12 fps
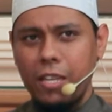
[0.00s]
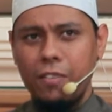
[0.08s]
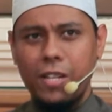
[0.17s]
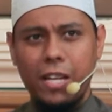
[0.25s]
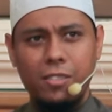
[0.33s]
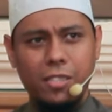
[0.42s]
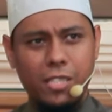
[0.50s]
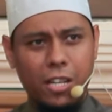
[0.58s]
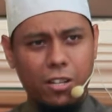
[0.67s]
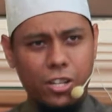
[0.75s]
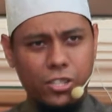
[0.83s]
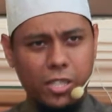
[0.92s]
If there is
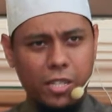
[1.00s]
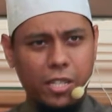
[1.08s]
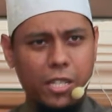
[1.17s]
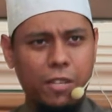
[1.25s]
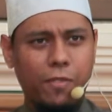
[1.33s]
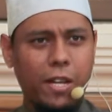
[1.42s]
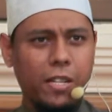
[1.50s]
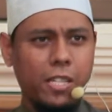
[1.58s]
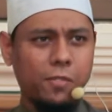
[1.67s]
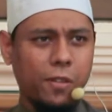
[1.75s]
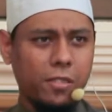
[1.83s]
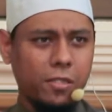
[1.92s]
ejaculation, it
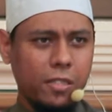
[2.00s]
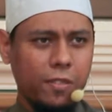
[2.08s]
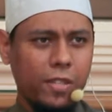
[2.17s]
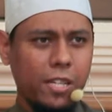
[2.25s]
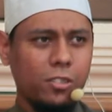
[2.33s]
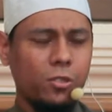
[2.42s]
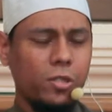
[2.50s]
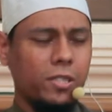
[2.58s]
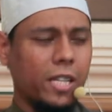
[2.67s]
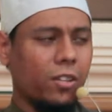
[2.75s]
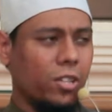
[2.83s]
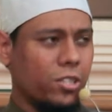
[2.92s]
invalidates fasting. If there is no
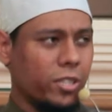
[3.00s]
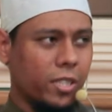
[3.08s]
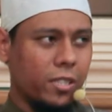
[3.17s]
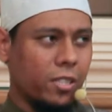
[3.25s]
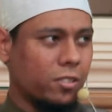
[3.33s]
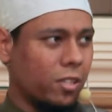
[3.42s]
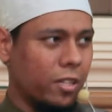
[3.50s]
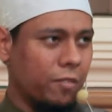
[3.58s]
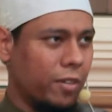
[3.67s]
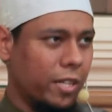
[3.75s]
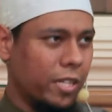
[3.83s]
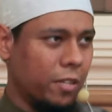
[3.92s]
ejaculation, it does not
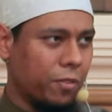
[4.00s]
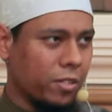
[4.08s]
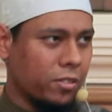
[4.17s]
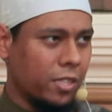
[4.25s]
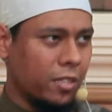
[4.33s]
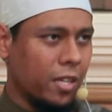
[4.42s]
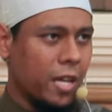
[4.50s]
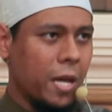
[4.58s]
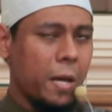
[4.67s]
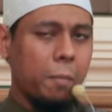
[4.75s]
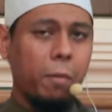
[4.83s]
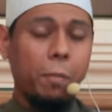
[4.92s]
invalidate fasting.
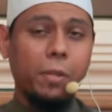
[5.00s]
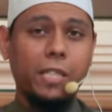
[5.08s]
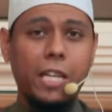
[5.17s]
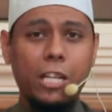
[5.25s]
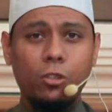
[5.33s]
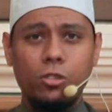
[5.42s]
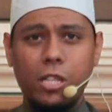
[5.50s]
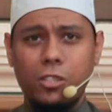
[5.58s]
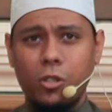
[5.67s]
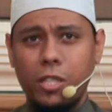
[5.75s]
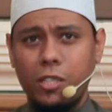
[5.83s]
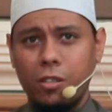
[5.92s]
But pertaining to
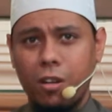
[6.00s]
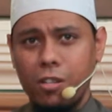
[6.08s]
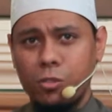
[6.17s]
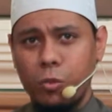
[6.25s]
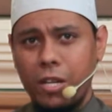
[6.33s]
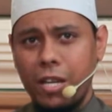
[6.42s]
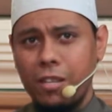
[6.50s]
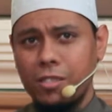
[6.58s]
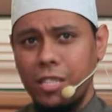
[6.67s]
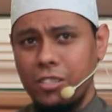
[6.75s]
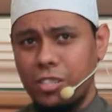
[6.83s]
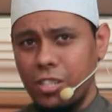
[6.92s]
sexual intercourse, when there
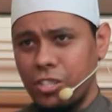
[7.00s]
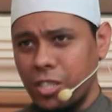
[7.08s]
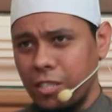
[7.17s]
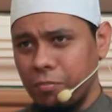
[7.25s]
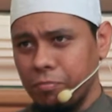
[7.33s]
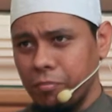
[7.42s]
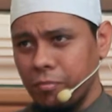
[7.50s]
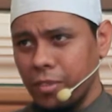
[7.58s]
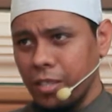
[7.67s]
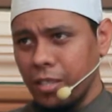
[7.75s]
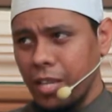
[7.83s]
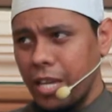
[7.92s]
is insertion,
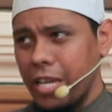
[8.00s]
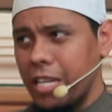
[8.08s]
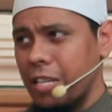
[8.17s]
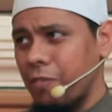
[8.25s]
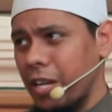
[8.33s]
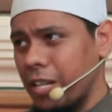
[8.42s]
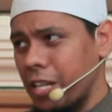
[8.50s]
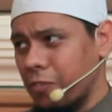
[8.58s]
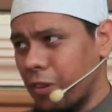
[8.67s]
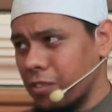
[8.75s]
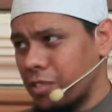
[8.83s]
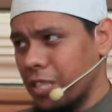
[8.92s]
it
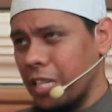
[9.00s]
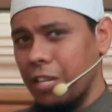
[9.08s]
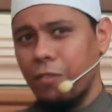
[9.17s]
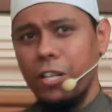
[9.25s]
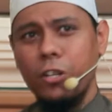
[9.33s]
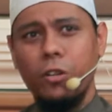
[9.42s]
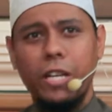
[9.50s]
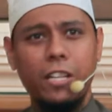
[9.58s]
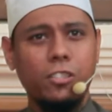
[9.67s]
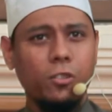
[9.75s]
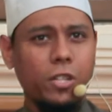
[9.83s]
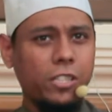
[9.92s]
invalidates fasting even though there
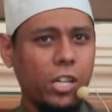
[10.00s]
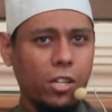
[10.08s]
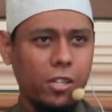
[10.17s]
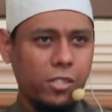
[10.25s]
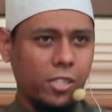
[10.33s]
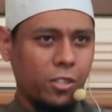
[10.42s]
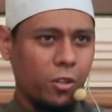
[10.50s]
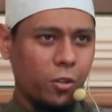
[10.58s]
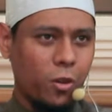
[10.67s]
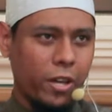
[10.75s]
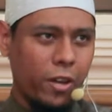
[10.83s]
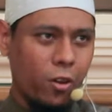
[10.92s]
is no ejaculation or
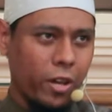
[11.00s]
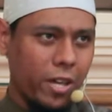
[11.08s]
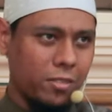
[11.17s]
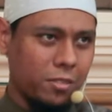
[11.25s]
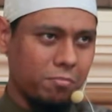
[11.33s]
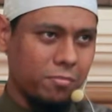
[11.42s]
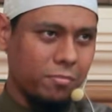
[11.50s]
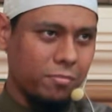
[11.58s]
no orgasm.